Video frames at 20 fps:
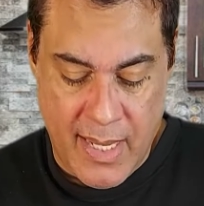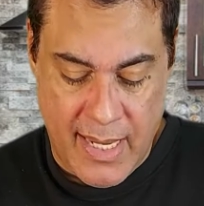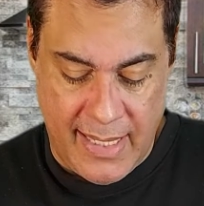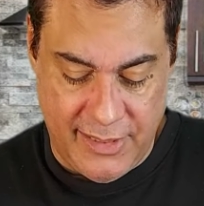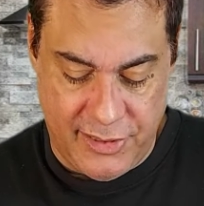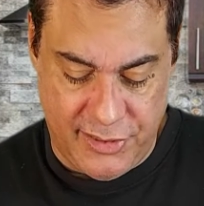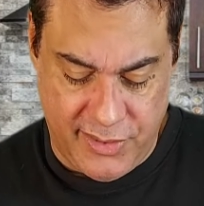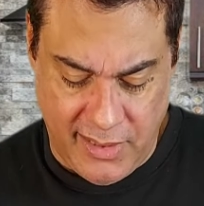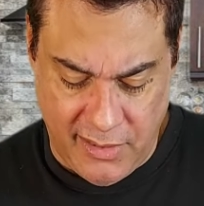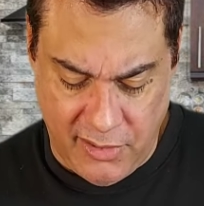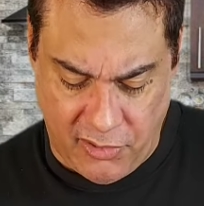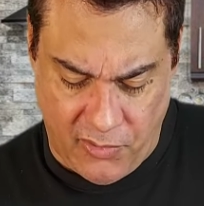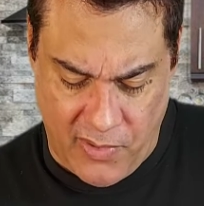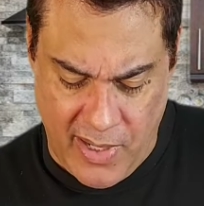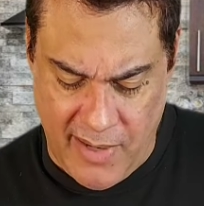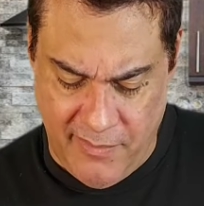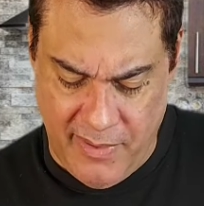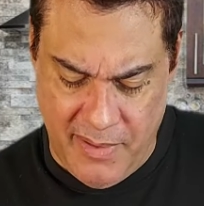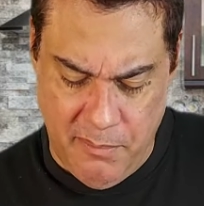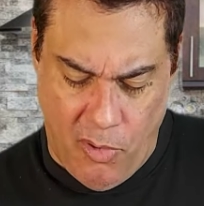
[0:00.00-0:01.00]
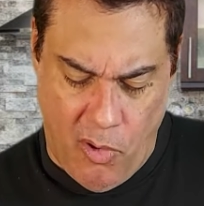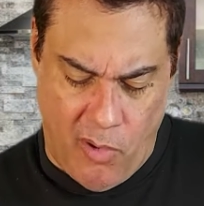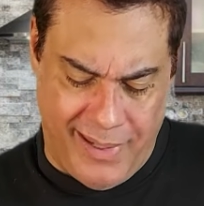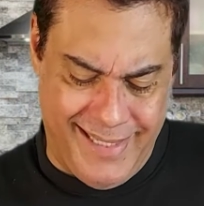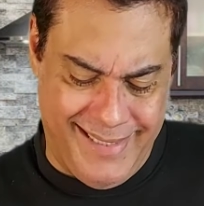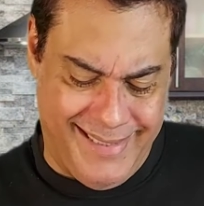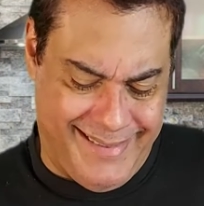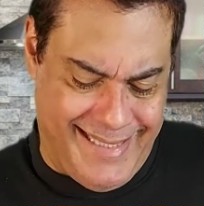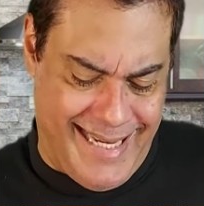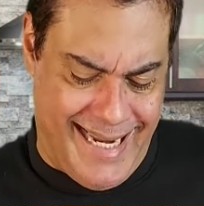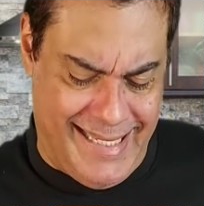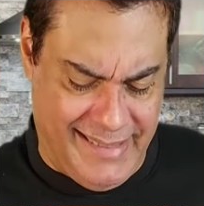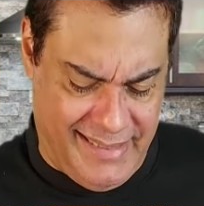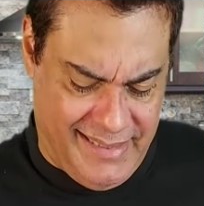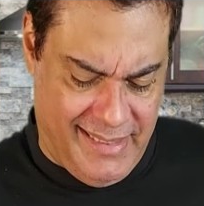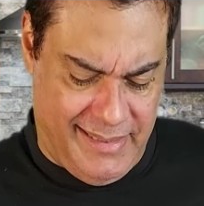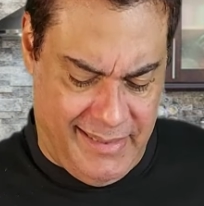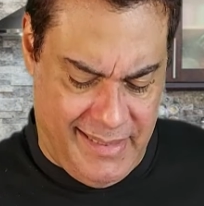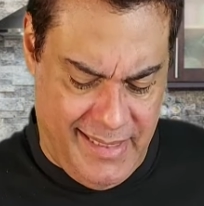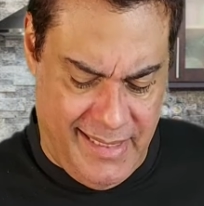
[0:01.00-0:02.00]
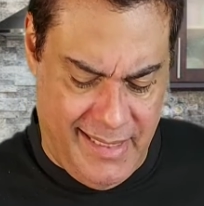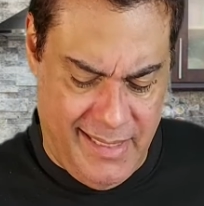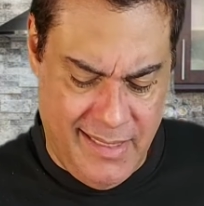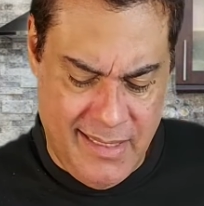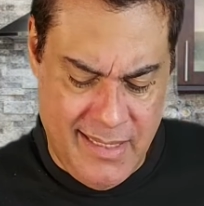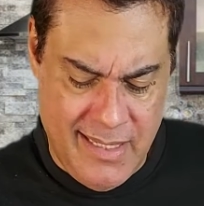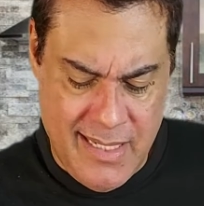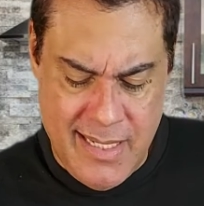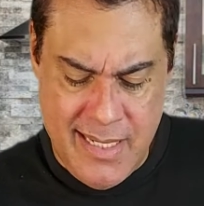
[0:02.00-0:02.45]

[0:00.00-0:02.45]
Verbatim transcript: It's still craving more intensity